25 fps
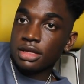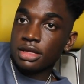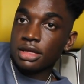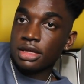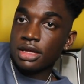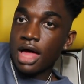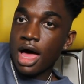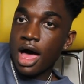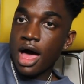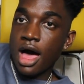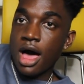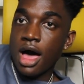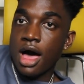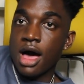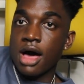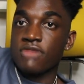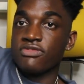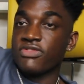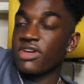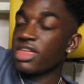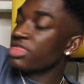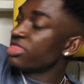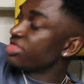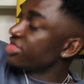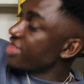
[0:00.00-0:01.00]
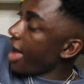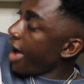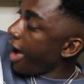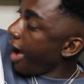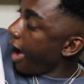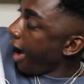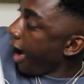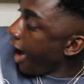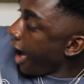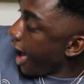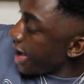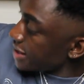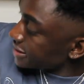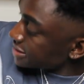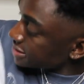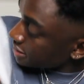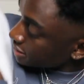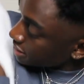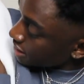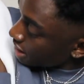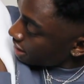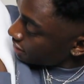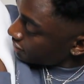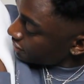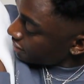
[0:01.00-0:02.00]
Love that,
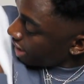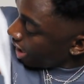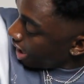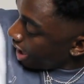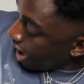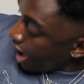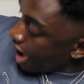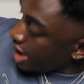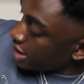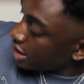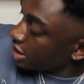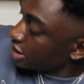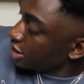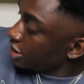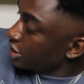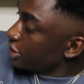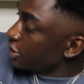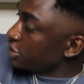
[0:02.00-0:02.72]
love that.